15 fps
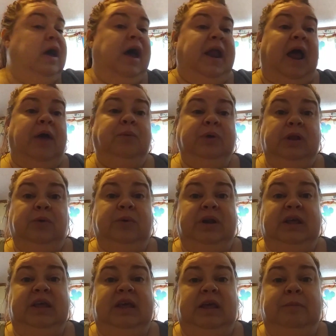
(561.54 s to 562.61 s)
And I really want
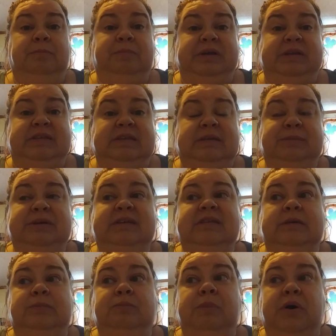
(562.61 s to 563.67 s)
to keep busy because
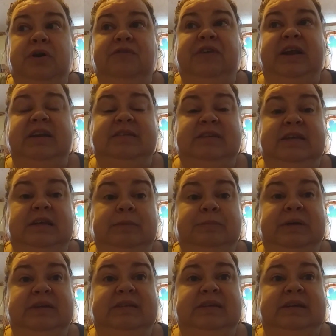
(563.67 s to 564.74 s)
I'm motivated to keep
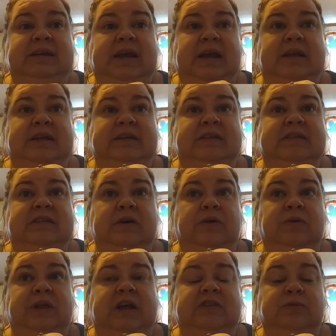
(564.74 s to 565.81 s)
busy. And
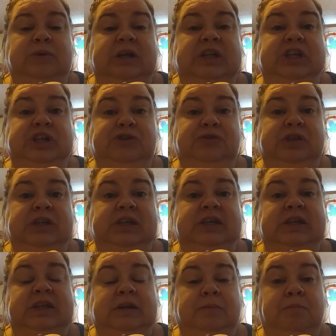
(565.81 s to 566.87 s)
so that's when I generally
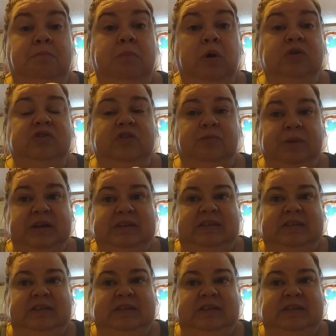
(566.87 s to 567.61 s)
get most of my